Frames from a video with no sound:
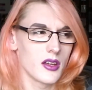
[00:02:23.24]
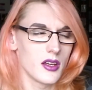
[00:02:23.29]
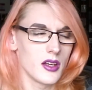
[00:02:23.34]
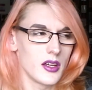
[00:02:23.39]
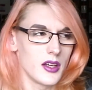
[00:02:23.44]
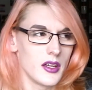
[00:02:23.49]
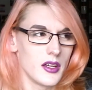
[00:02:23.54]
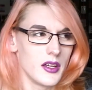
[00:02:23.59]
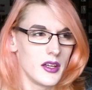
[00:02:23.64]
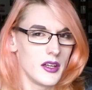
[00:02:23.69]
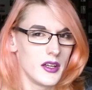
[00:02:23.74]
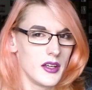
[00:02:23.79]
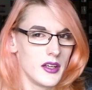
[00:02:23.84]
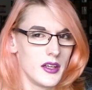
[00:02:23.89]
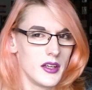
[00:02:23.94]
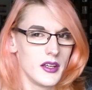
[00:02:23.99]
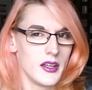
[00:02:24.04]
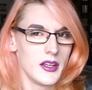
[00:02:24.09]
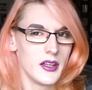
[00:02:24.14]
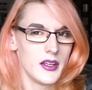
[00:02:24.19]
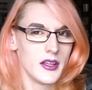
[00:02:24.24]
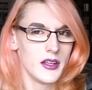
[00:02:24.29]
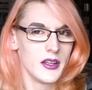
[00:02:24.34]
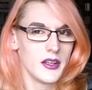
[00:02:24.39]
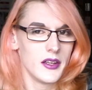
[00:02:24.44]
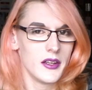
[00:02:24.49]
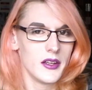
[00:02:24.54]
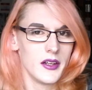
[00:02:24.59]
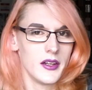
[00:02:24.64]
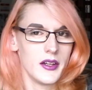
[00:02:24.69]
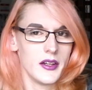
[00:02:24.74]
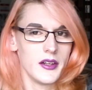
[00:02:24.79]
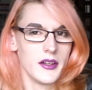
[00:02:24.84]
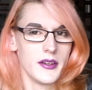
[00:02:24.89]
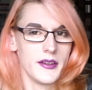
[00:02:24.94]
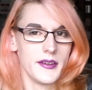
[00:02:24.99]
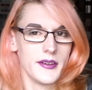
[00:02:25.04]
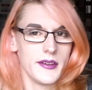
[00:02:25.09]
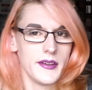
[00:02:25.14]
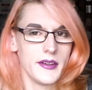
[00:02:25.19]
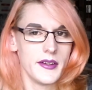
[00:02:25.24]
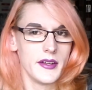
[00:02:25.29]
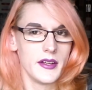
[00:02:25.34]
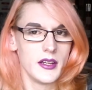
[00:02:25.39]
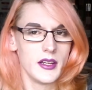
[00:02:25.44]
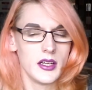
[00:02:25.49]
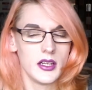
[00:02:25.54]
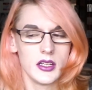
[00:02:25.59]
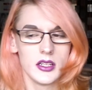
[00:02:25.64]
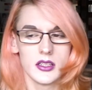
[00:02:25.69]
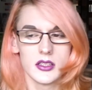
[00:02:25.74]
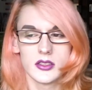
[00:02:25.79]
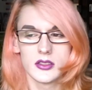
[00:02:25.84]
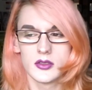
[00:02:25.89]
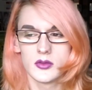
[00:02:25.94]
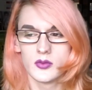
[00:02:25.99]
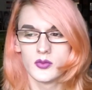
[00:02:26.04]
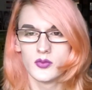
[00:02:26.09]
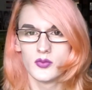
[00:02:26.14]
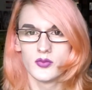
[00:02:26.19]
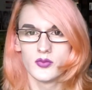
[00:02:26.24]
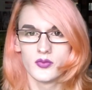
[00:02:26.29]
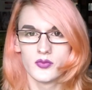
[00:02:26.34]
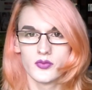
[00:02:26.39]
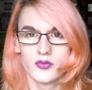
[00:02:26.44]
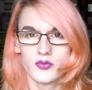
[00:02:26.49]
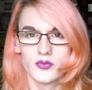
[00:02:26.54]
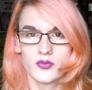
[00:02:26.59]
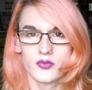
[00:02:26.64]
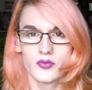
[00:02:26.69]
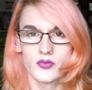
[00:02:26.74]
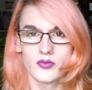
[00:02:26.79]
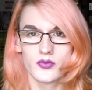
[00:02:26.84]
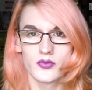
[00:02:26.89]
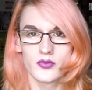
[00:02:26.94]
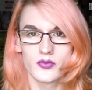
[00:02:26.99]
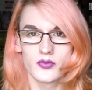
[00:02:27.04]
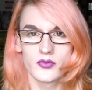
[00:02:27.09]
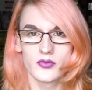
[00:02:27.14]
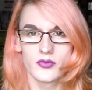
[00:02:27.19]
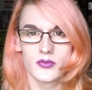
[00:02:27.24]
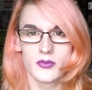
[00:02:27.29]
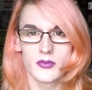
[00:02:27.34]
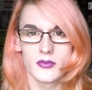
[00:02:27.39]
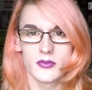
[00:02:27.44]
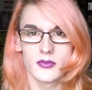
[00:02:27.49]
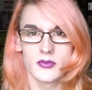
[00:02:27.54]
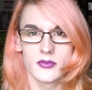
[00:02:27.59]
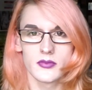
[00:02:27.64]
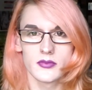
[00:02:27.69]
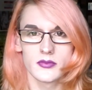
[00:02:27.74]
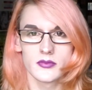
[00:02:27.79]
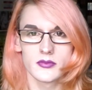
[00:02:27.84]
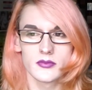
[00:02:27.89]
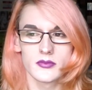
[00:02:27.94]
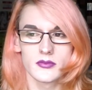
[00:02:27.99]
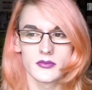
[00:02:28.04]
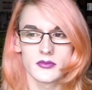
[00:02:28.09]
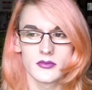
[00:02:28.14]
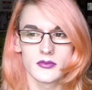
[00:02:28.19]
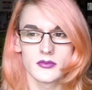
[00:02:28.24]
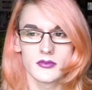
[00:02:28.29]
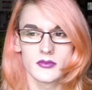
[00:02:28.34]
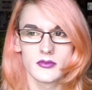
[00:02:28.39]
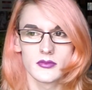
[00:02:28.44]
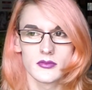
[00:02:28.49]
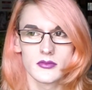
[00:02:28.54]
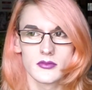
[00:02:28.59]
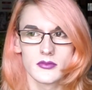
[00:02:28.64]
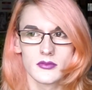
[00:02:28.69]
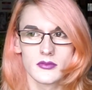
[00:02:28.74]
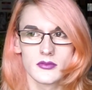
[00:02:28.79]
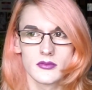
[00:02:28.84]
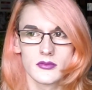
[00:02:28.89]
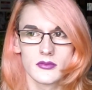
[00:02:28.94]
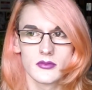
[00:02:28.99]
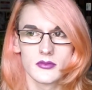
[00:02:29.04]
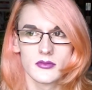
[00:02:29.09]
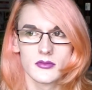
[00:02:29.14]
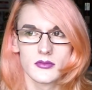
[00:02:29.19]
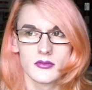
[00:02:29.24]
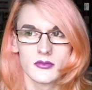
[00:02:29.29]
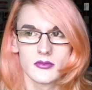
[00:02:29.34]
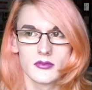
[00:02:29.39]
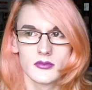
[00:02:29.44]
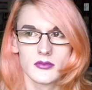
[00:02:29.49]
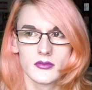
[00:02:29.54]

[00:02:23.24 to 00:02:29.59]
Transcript: Nothing is said.